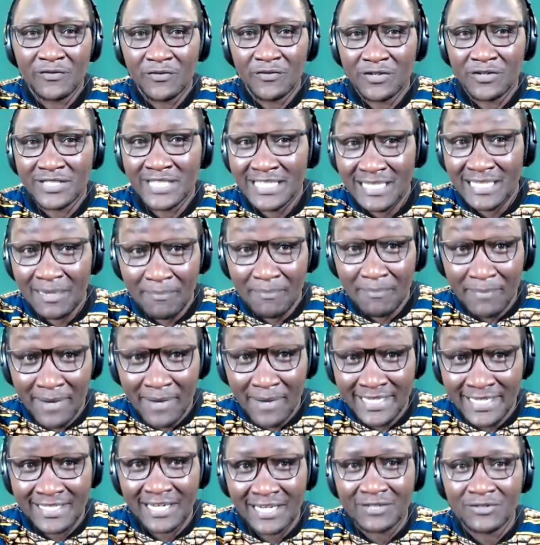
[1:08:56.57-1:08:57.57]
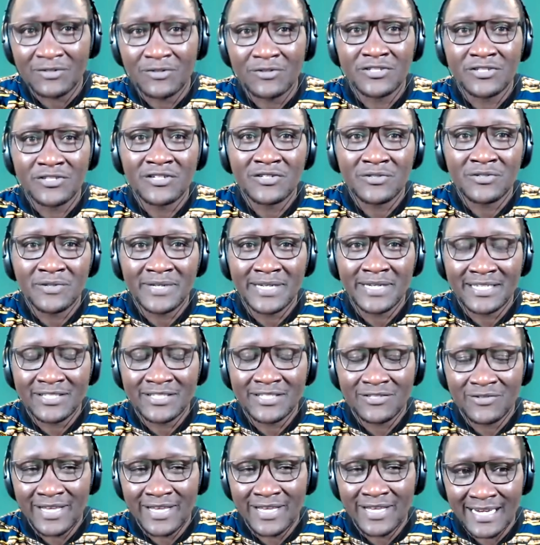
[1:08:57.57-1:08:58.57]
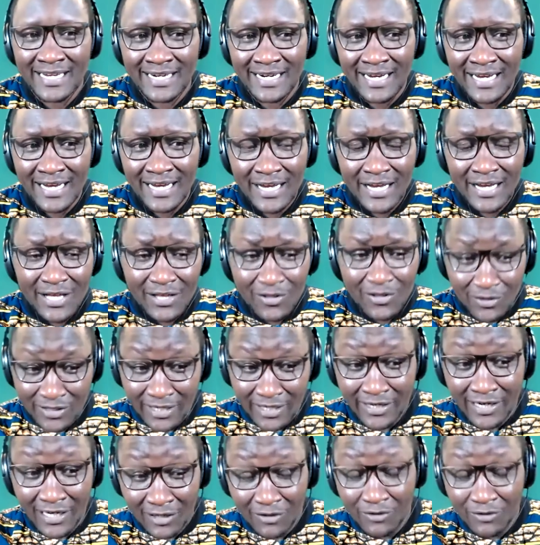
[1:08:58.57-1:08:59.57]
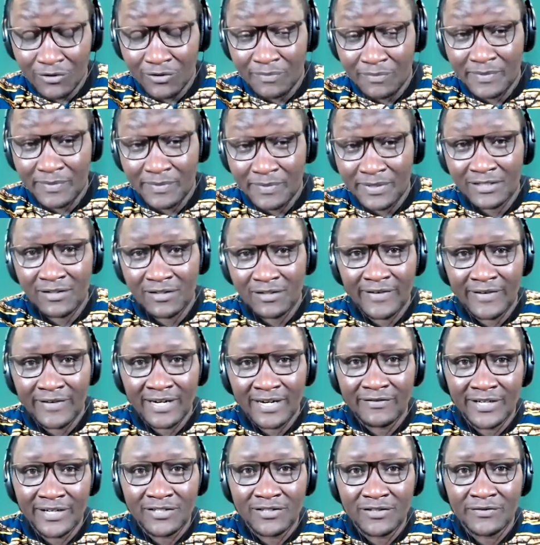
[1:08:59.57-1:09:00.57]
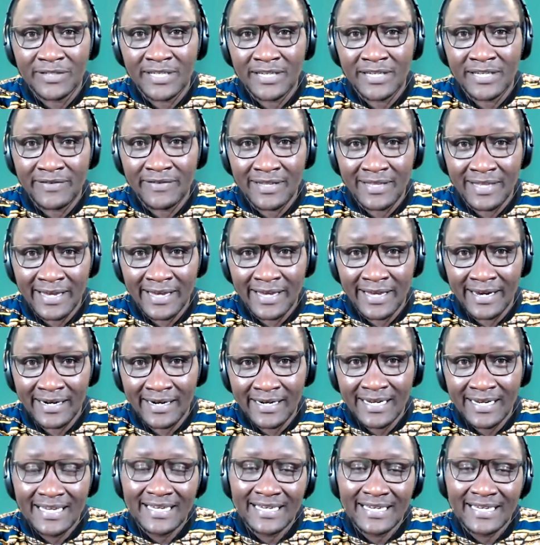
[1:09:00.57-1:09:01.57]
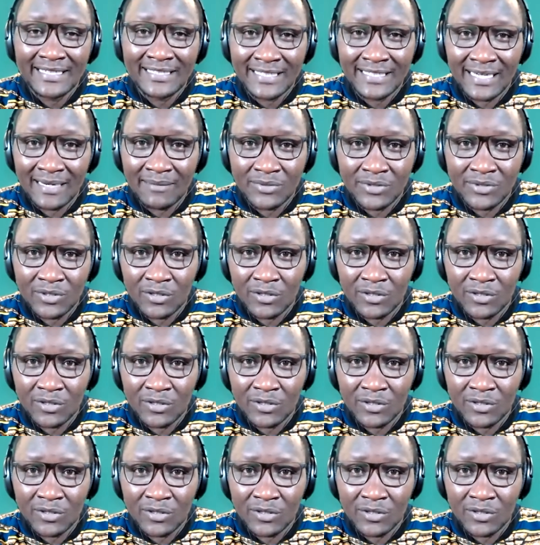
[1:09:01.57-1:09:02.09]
Of course, there's a budget that goes into it. So I think those are really good pieces of advice you've given there in terms